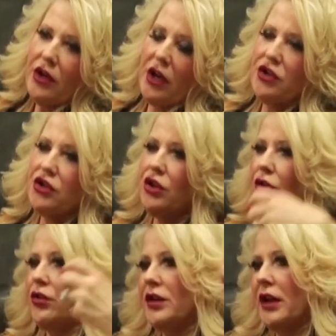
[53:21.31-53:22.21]
a
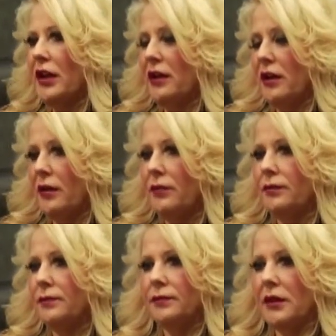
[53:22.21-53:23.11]
shirt and a
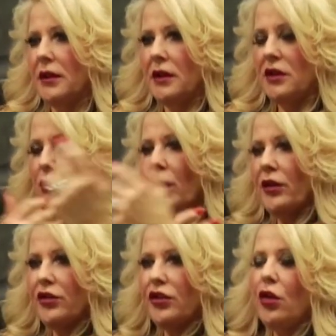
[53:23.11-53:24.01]

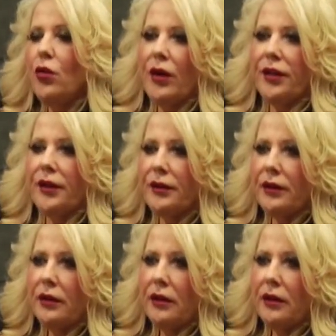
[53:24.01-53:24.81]
sweater to go with it,